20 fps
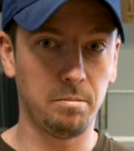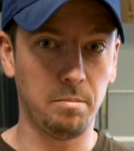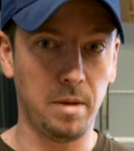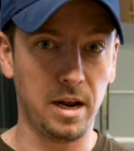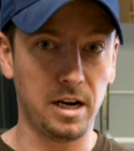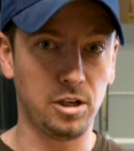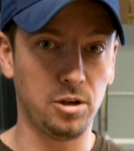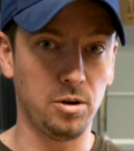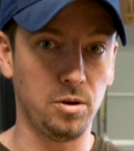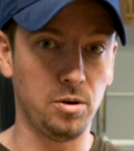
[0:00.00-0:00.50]

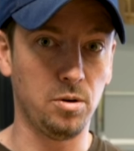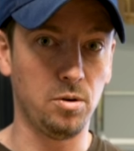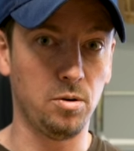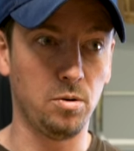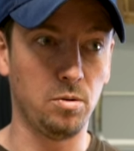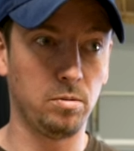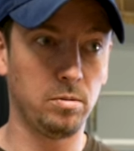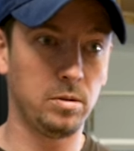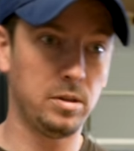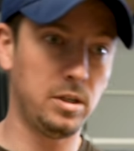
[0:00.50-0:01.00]
makes
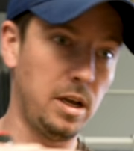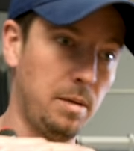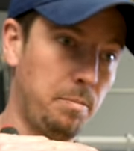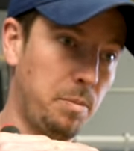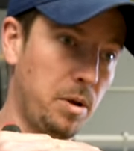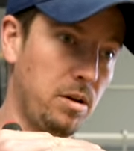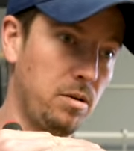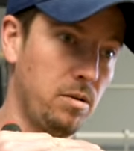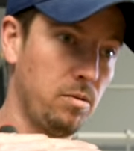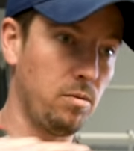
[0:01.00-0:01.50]
you tip
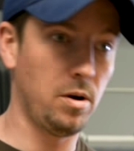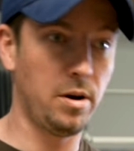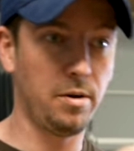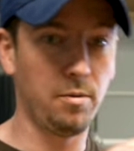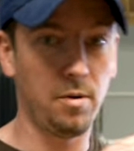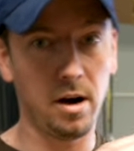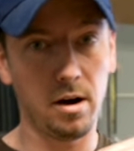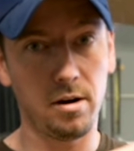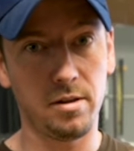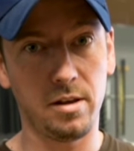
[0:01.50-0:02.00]
it
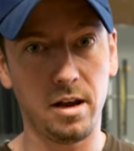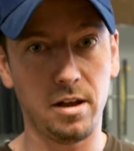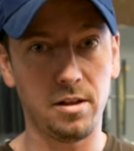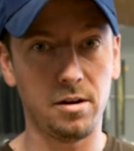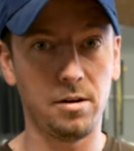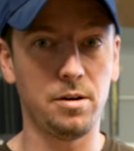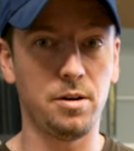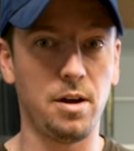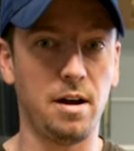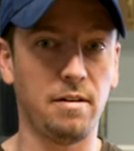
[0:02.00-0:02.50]
one way or the
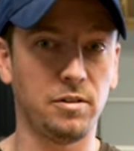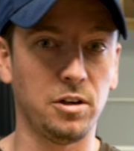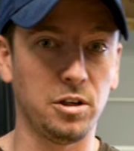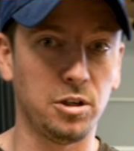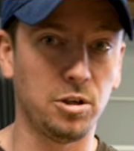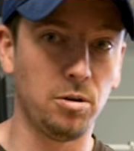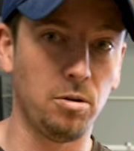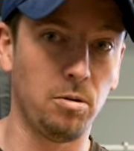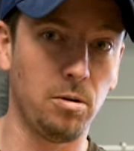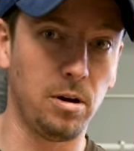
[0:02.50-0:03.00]
other and you have to
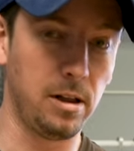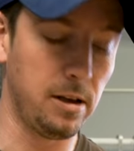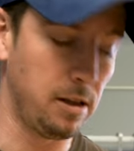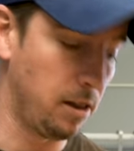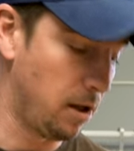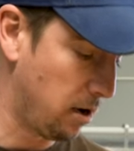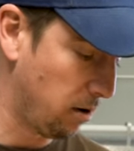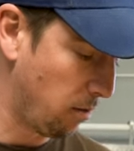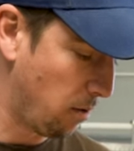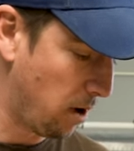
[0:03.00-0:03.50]
shoot a really
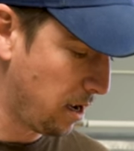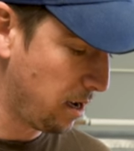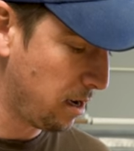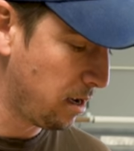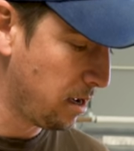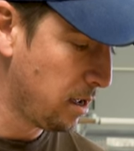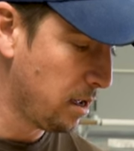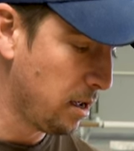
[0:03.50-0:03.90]
long way,